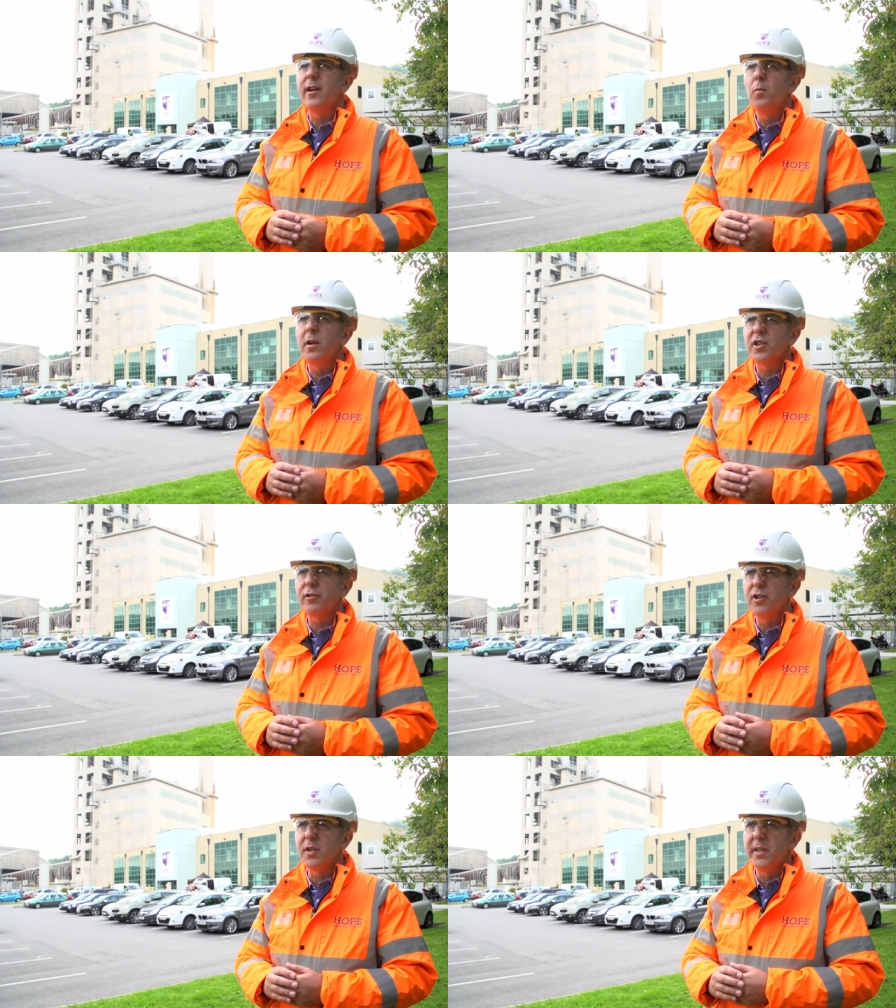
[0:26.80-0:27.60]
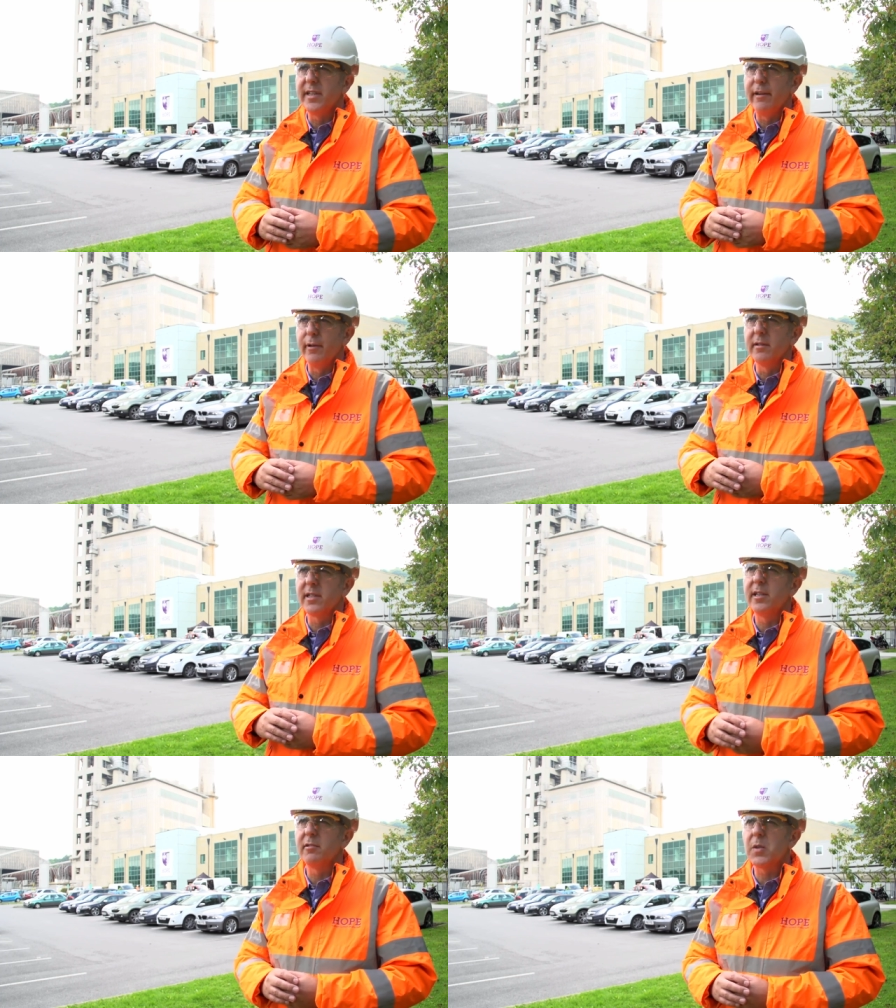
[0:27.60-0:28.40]
Hope Construction Materials
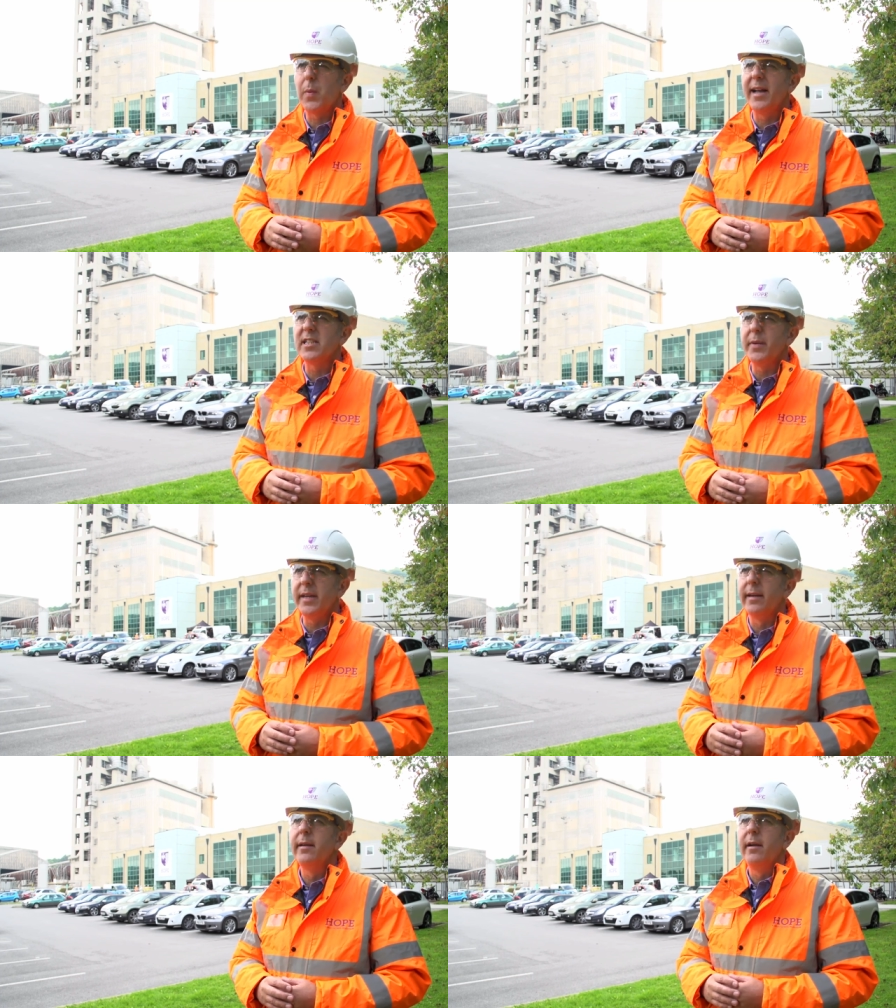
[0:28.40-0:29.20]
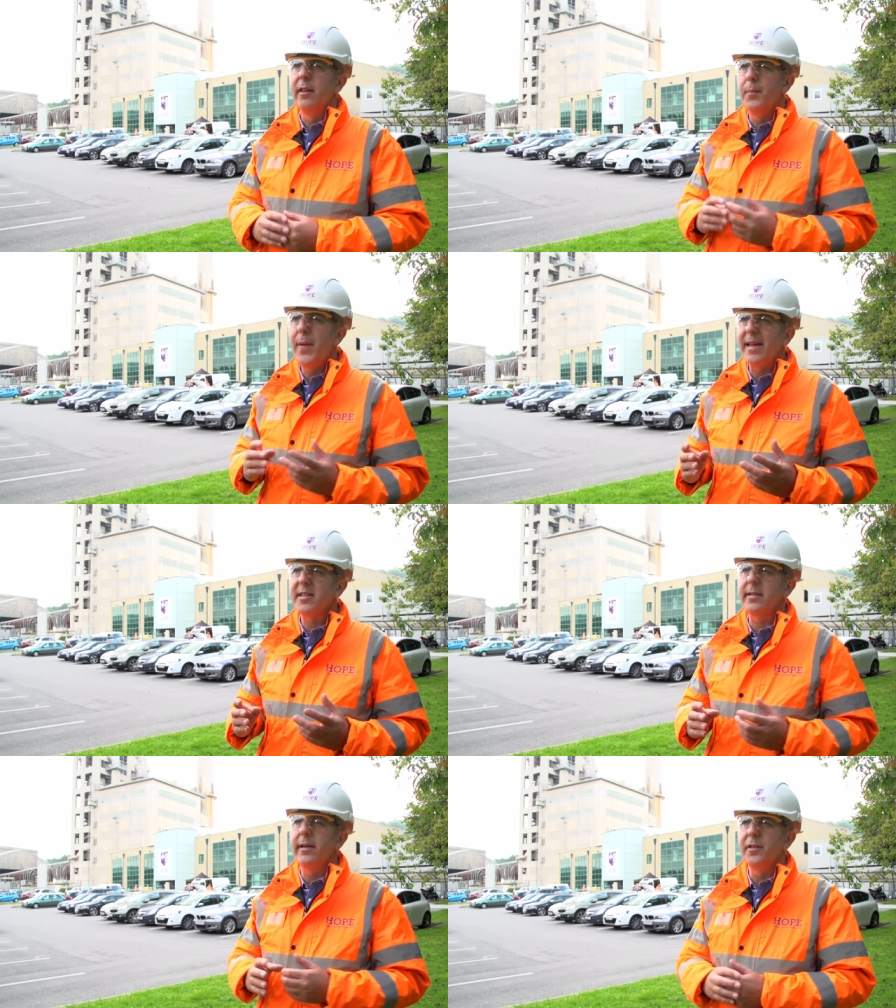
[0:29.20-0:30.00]
to aspire to be the
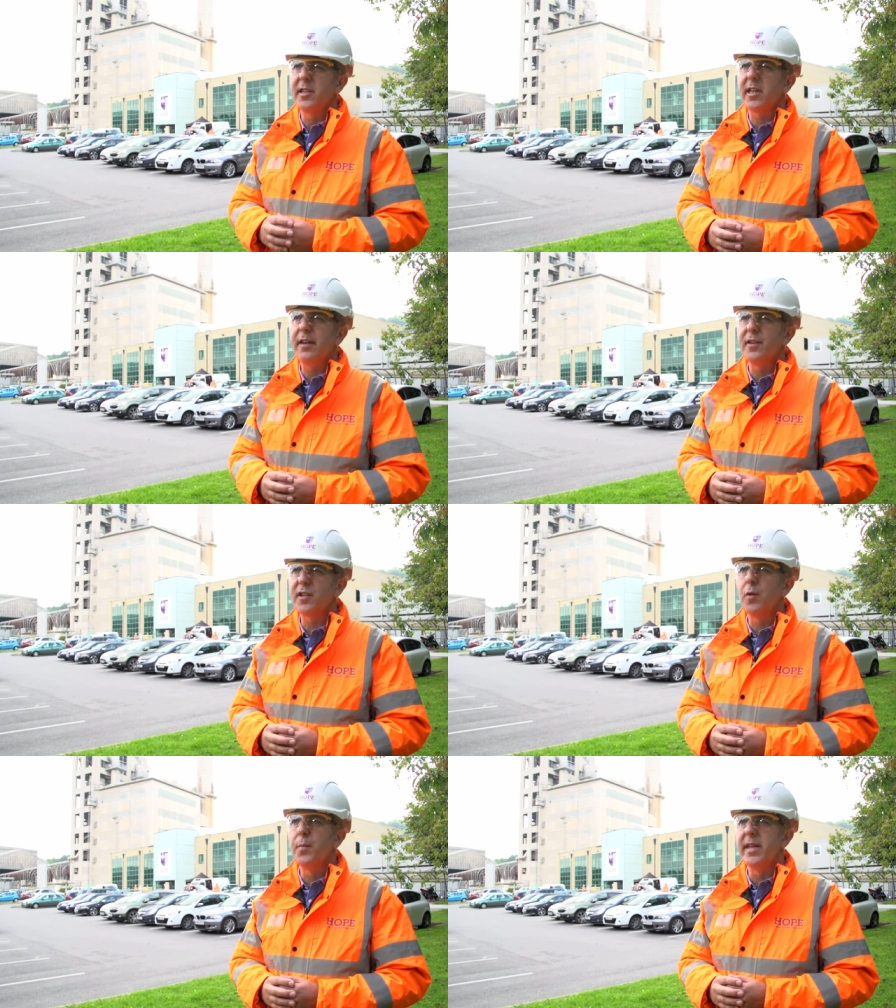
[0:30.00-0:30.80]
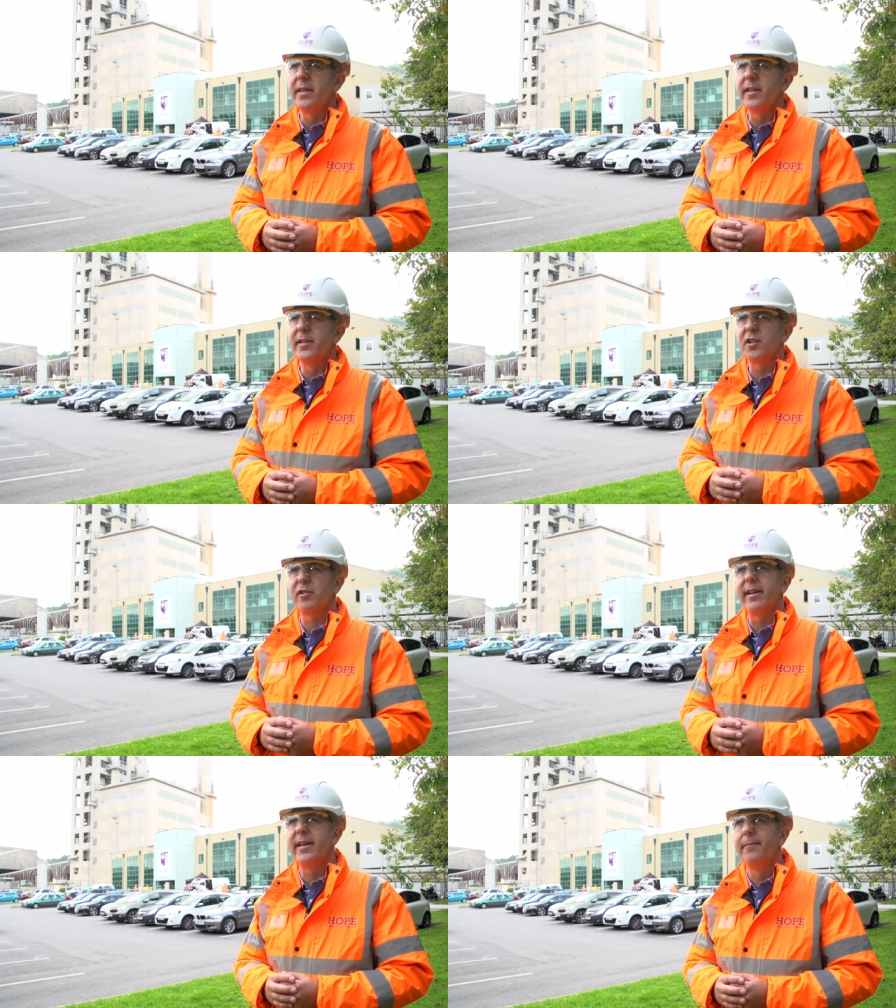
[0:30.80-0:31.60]
best and the safest company in the
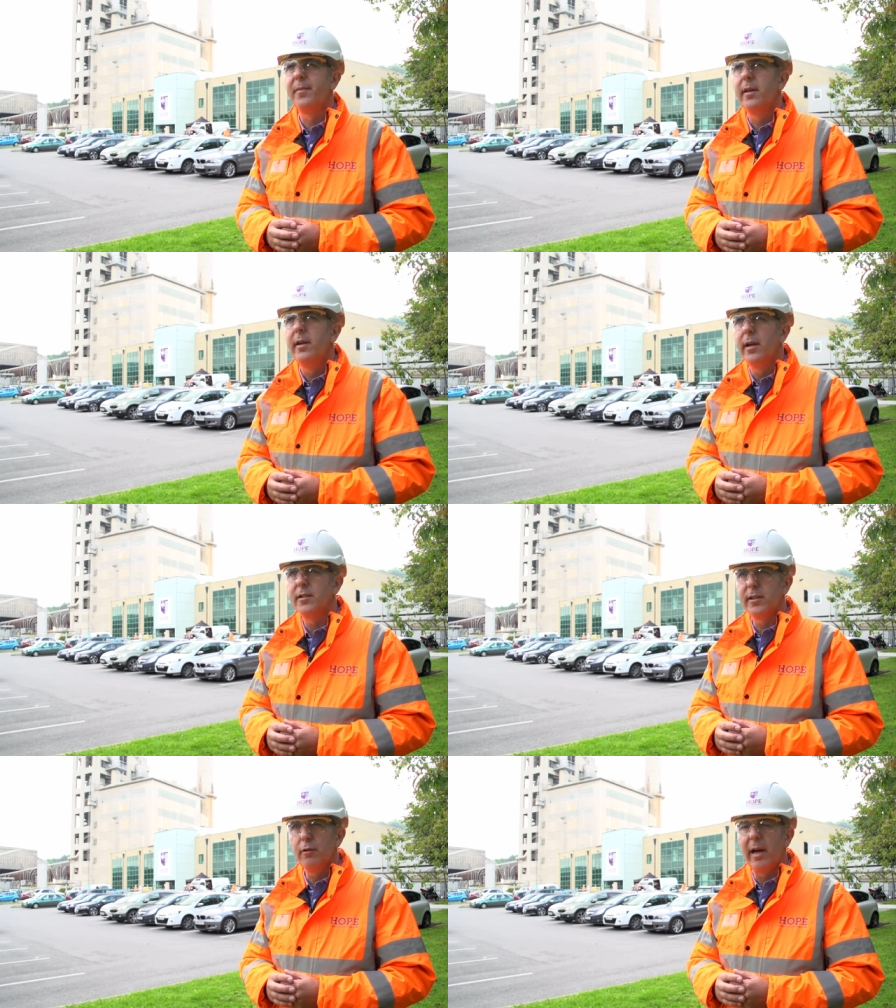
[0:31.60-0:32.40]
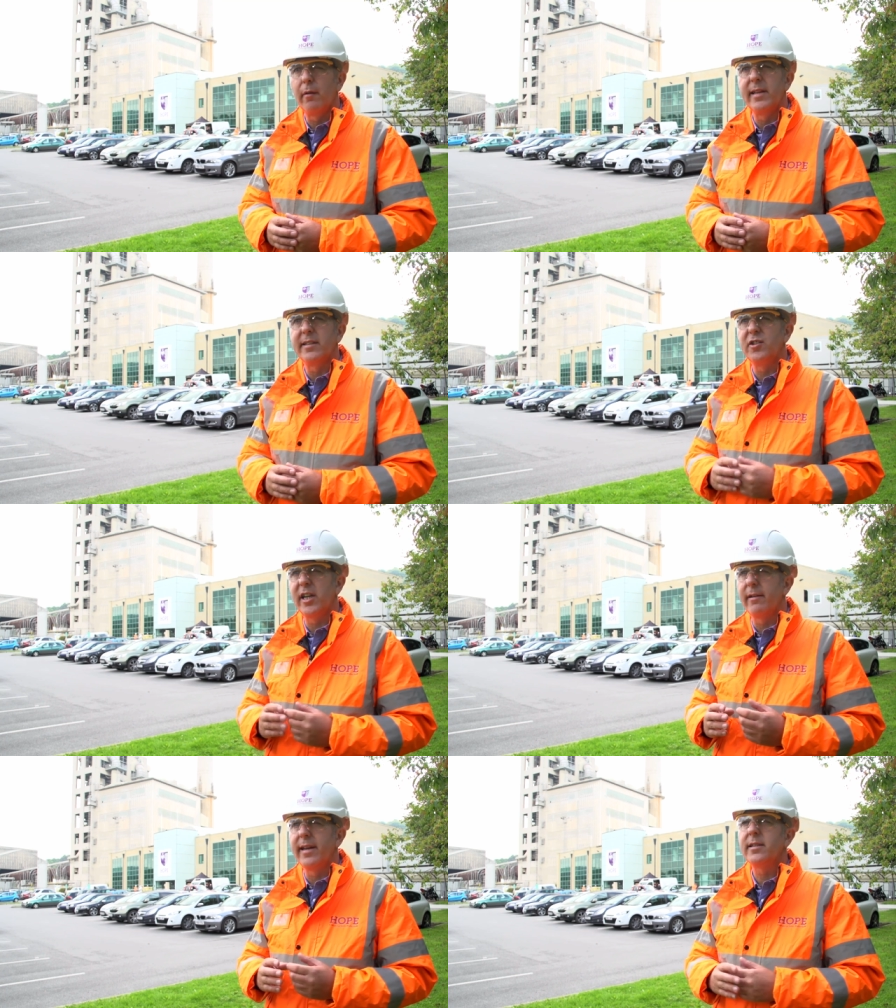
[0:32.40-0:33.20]
industry. And to do that, we need to
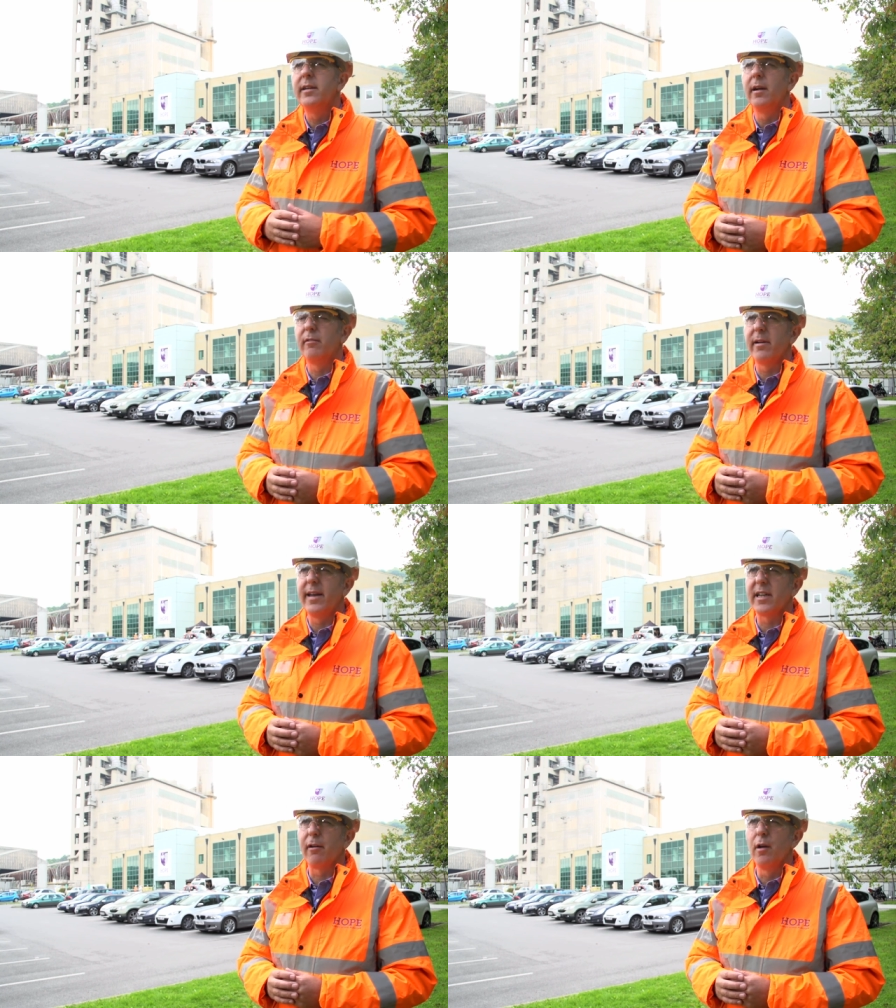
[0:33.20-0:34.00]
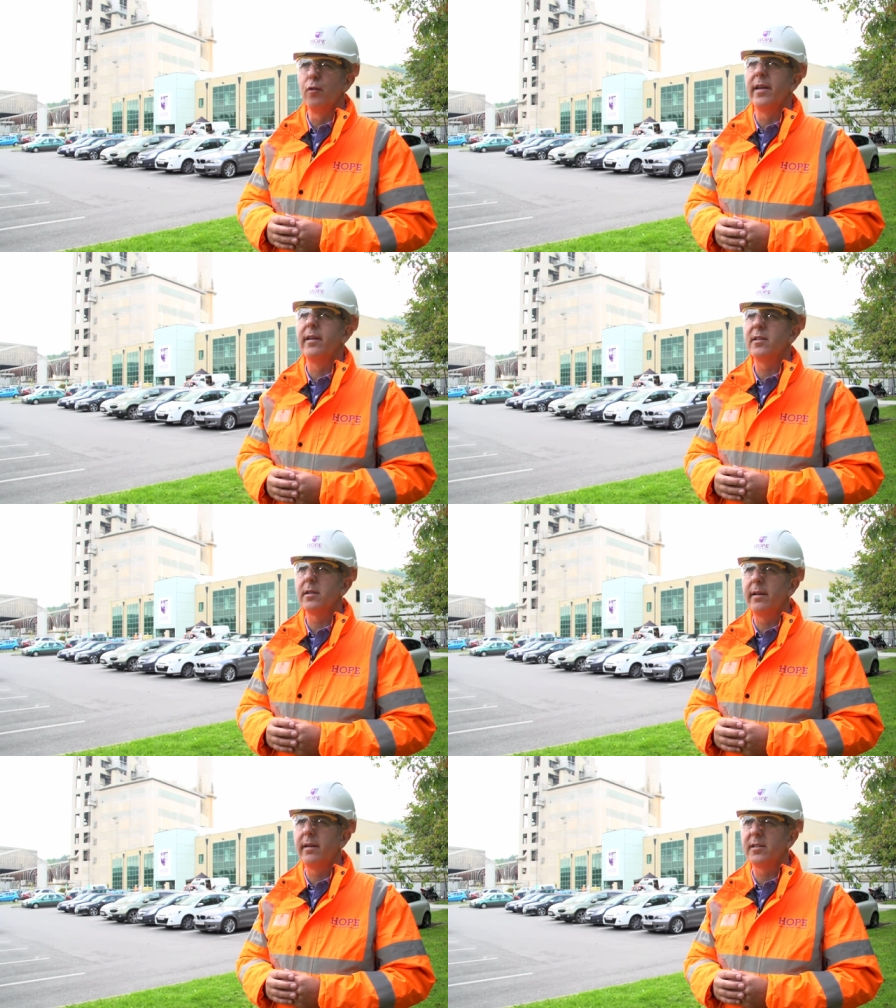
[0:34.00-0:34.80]
generate and create our own
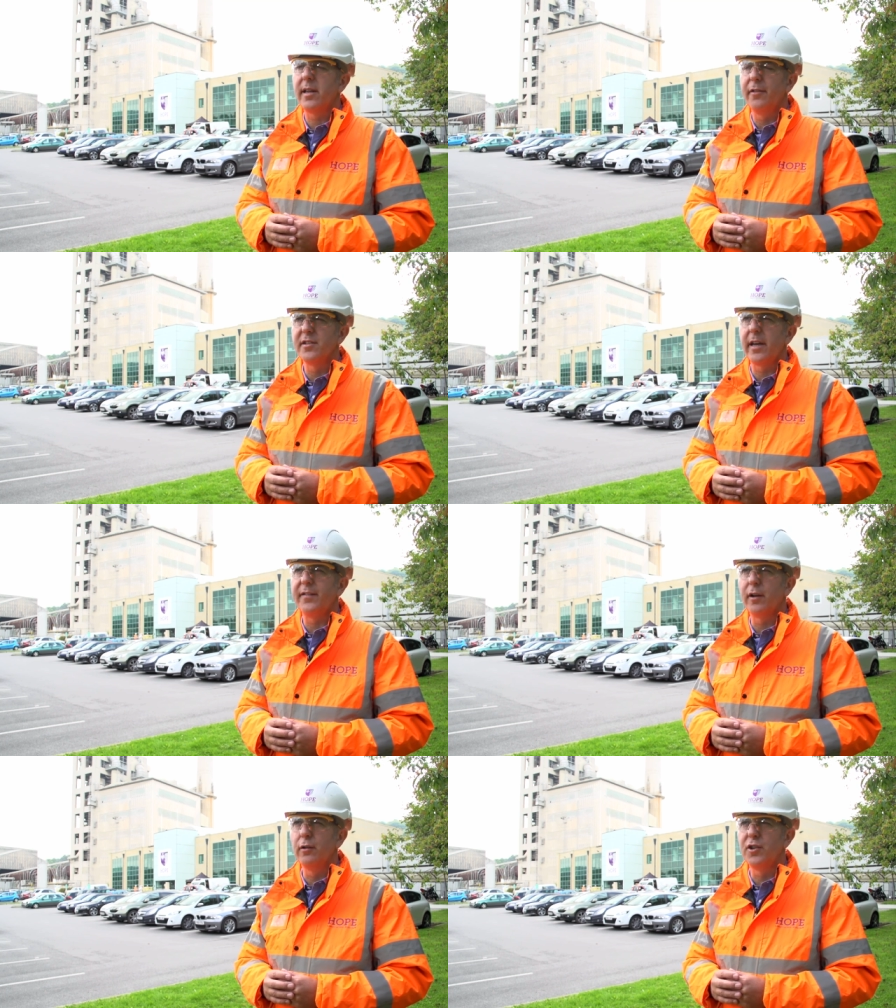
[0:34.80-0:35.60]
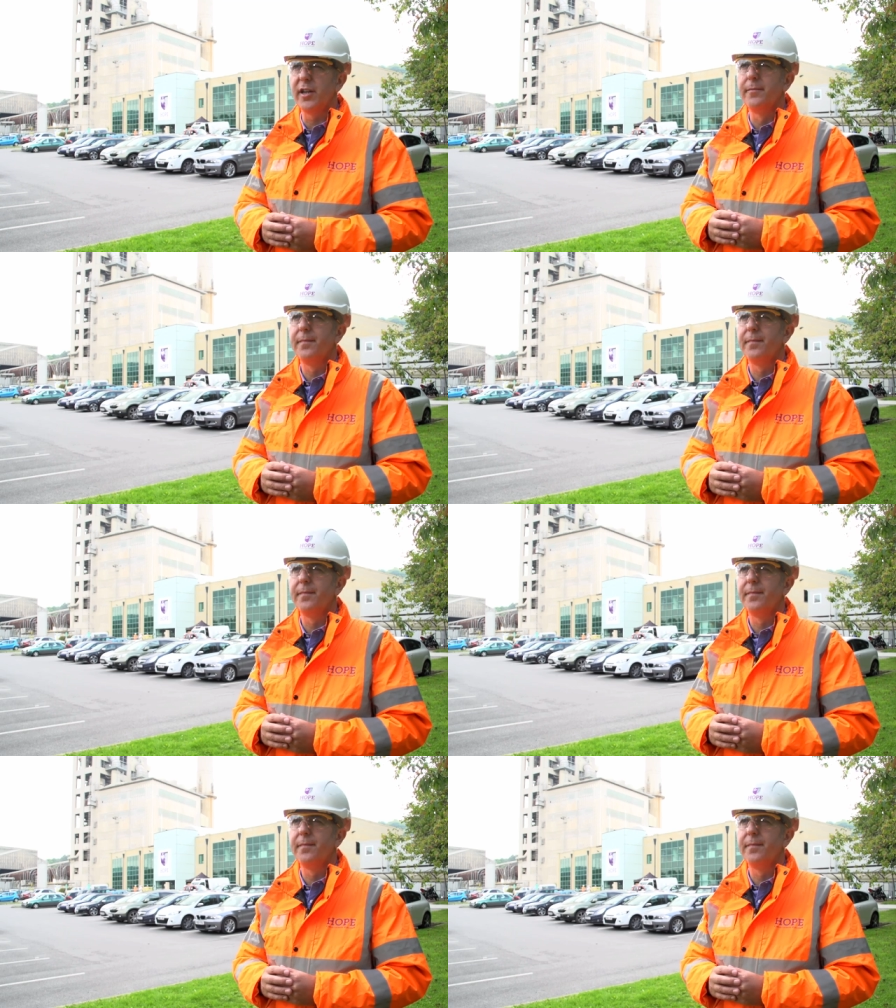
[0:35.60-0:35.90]
health and safety culture.